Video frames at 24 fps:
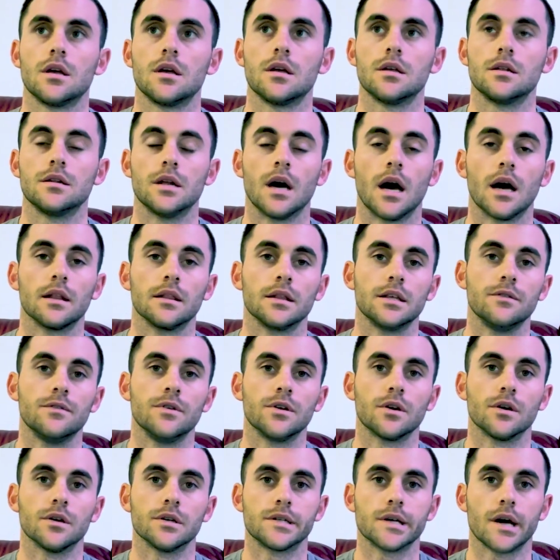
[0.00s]
not leaving
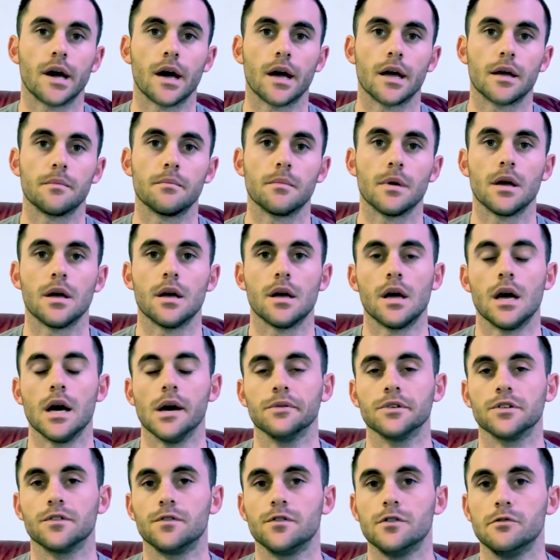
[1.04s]
on time. I
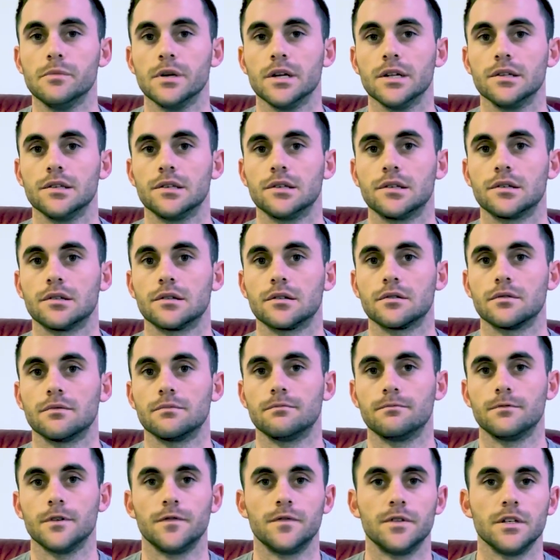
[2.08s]
was a few minutes,
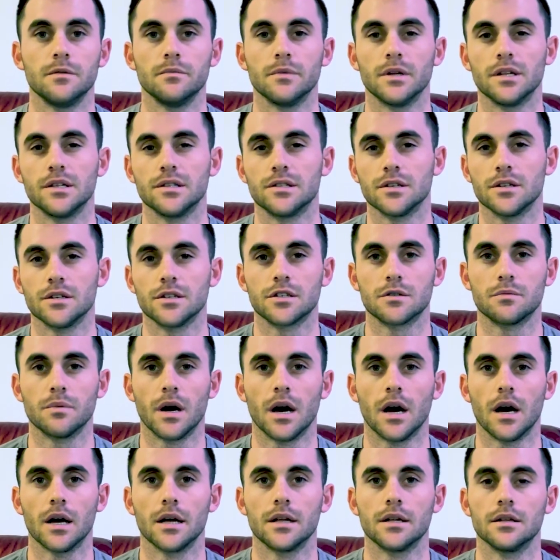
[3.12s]
15 minutes-ish
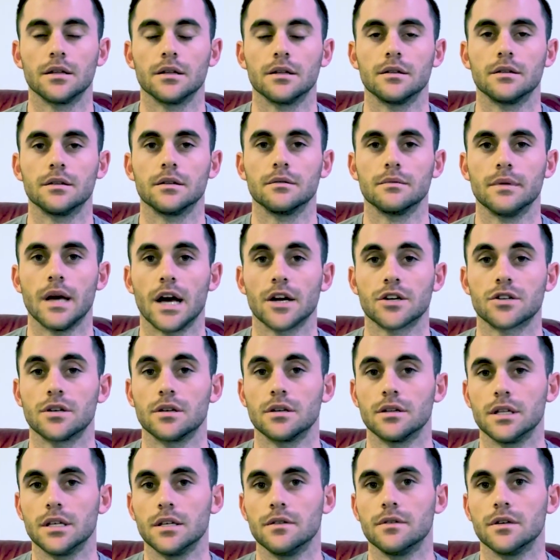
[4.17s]
behind actually
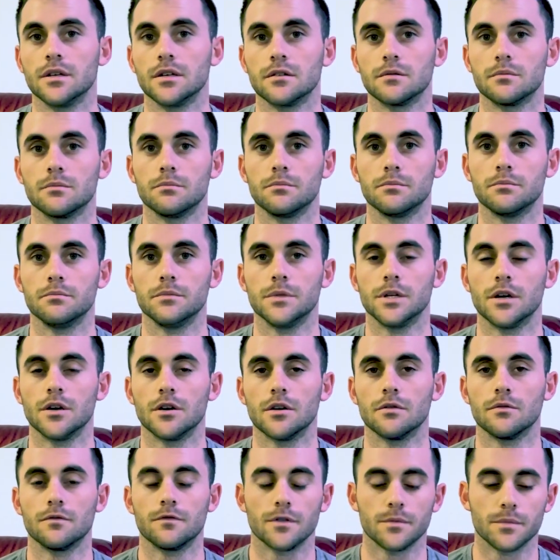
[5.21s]
leaving, you
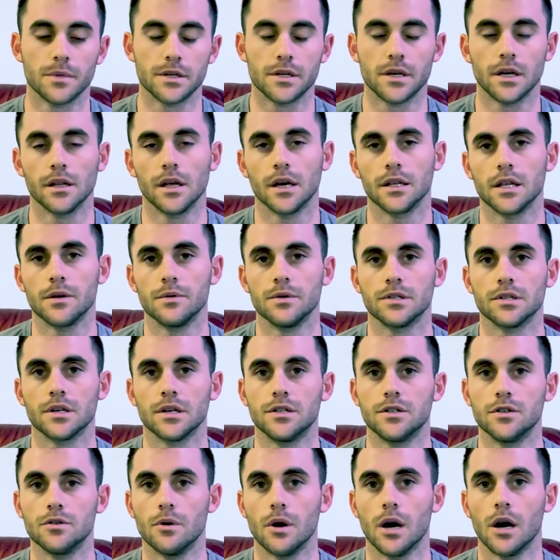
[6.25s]
know, from the deadline that we said
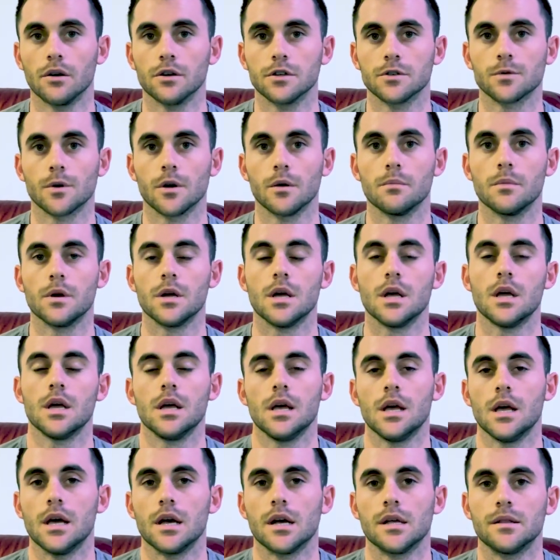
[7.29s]
2 hours from.
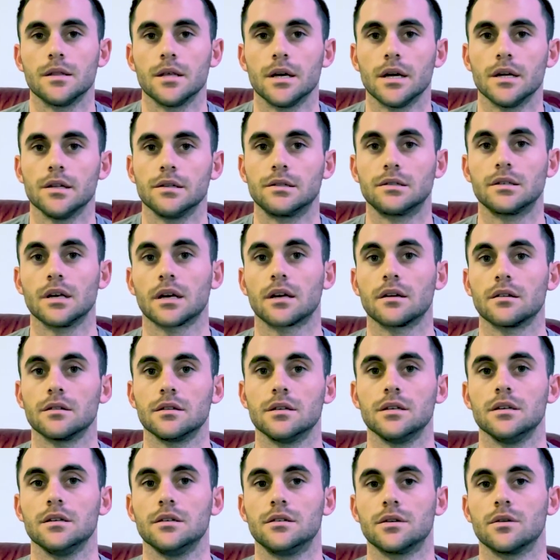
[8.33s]
And then
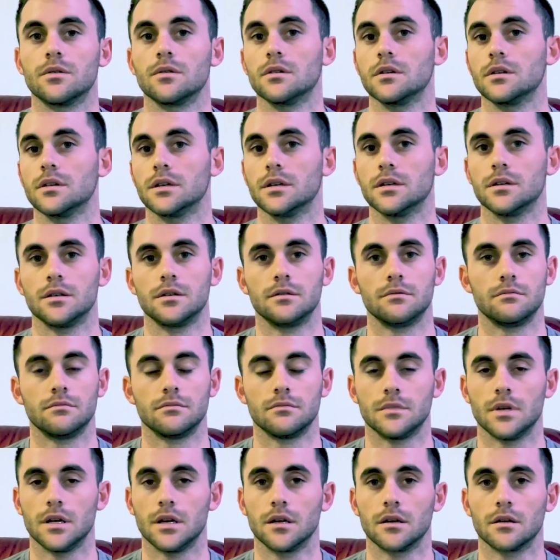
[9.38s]
secondly, totally
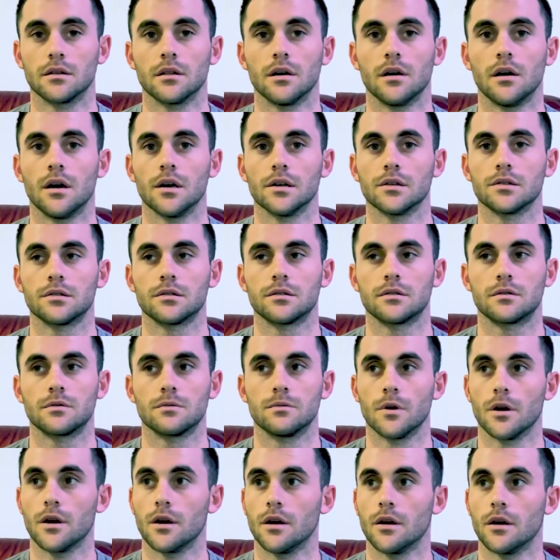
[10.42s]
getting lost
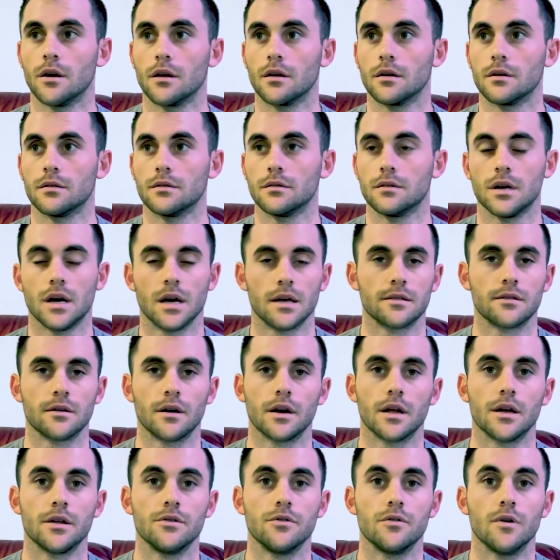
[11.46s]
where I thought
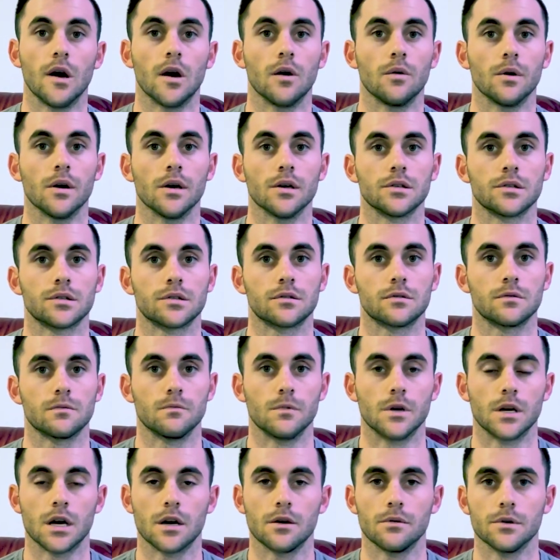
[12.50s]
I knew I was
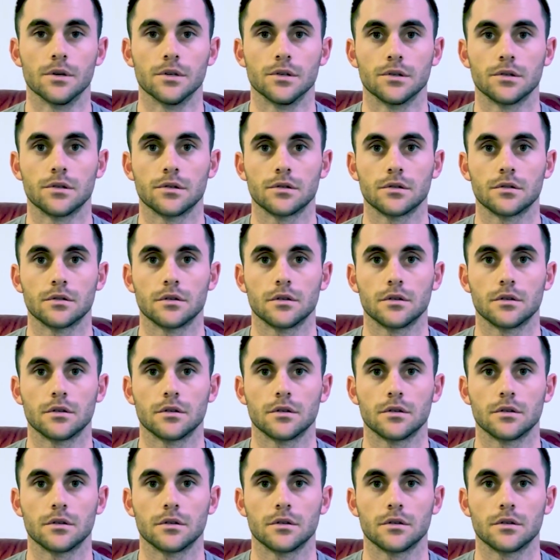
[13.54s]
when I was